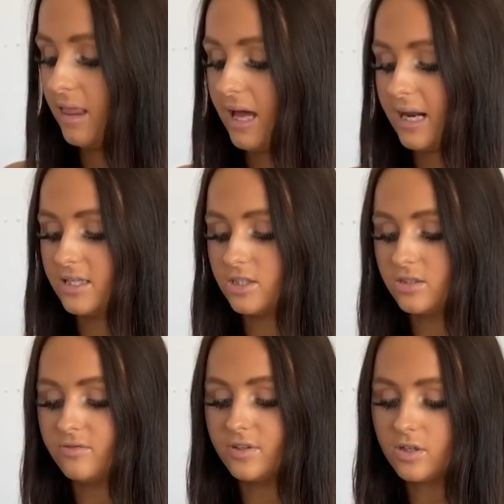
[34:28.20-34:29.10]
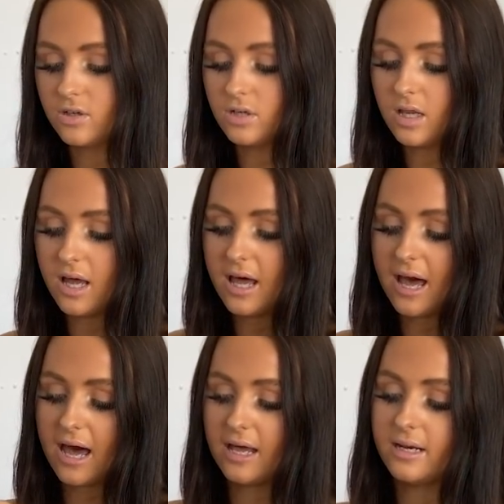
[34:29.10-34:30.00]
and I just love the colour,
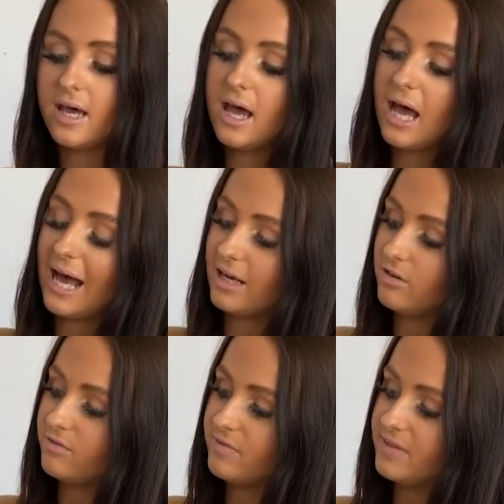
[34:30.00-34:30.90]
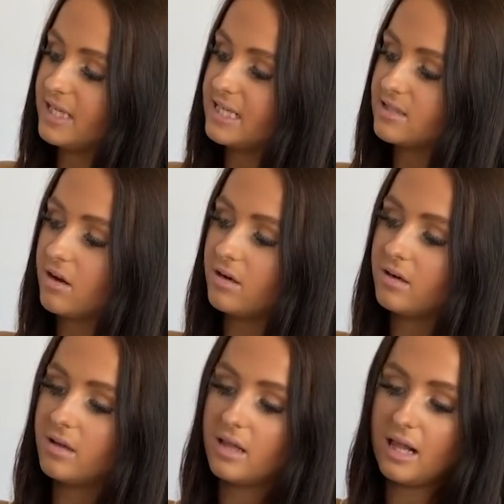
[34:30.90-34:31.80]
and I love this on,
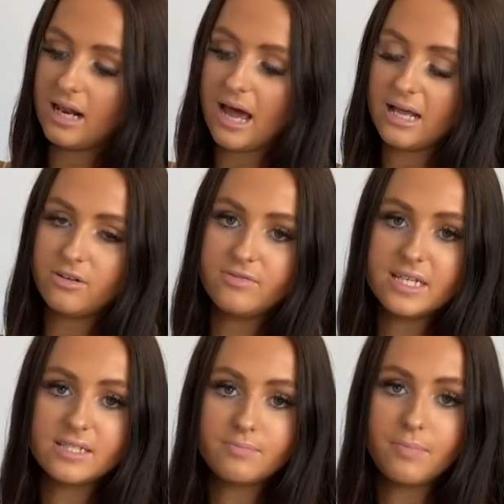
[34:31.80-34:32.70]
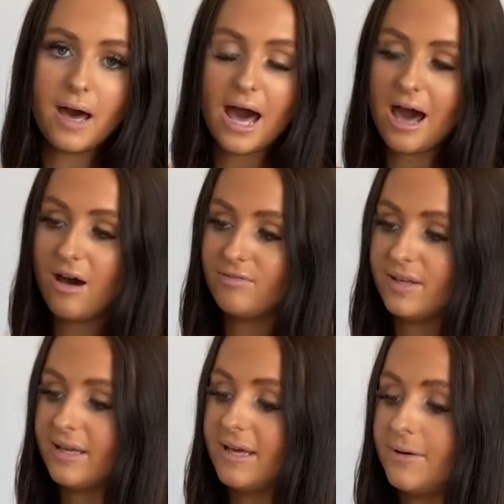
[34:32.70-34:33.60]
I love this part of
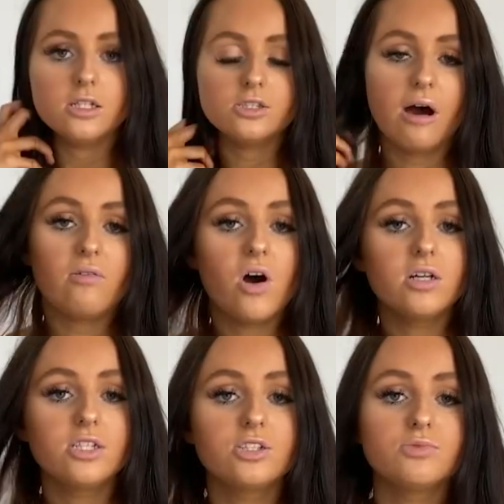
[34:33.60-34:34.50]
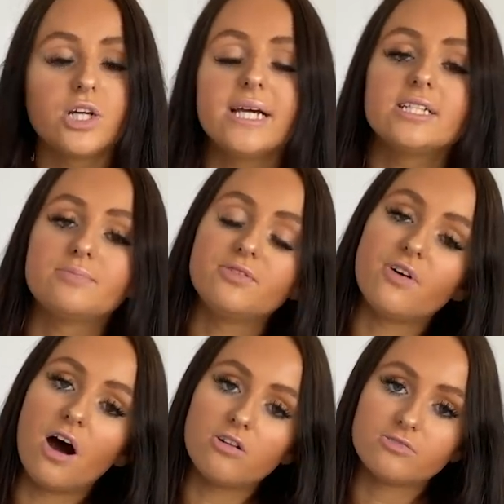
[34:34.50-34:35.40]
it. So I've ordered some trainers
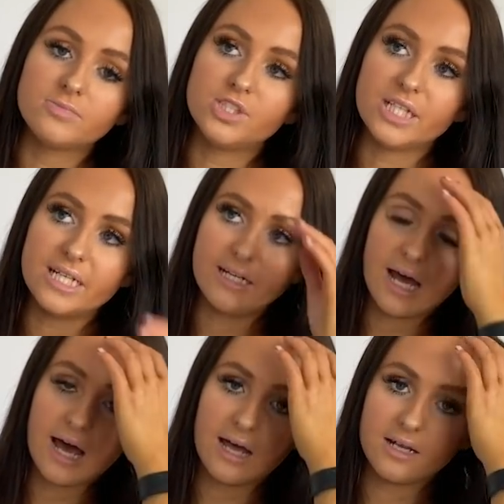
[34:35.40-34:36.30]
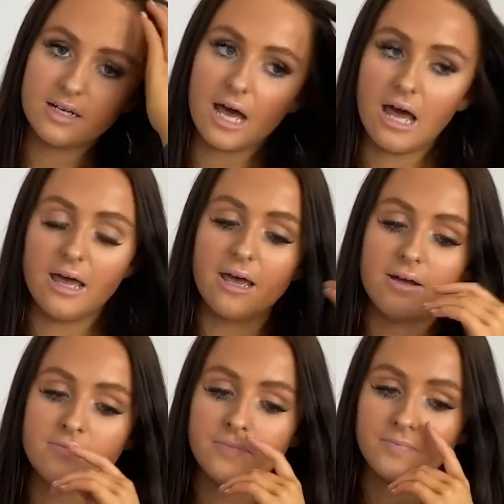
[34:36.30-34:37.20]
before from Shein,
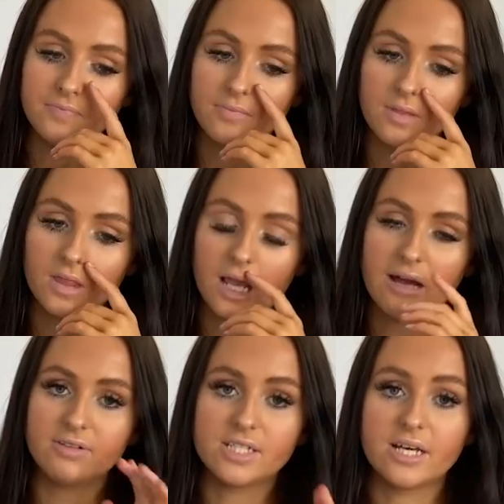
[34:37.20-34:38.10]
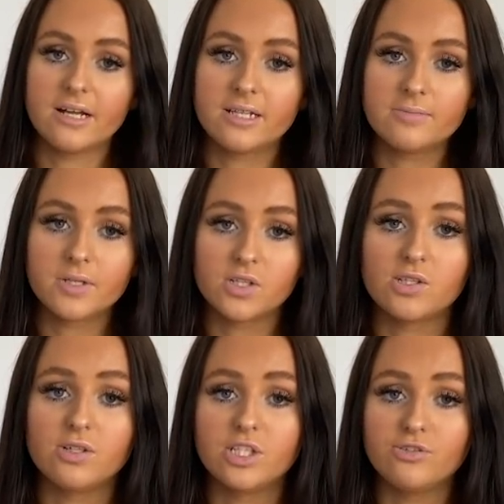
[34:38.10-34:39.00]
and I returned them because they
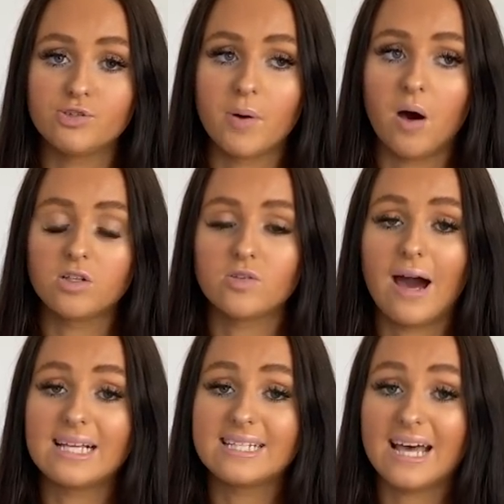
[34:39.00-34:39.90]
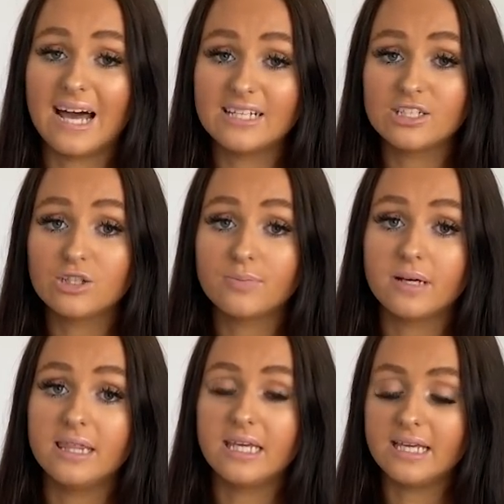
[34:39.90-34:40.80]
were too small, so I sized up
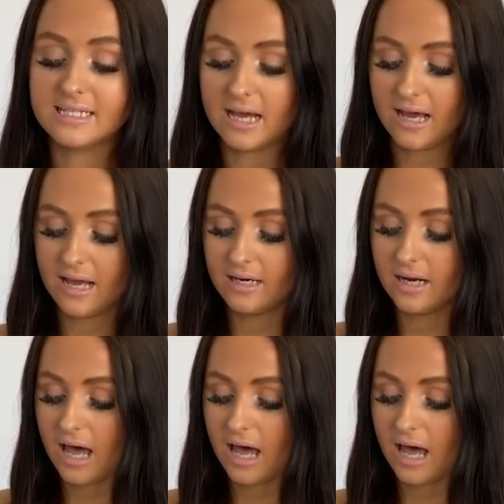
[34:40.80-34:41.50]
on these, and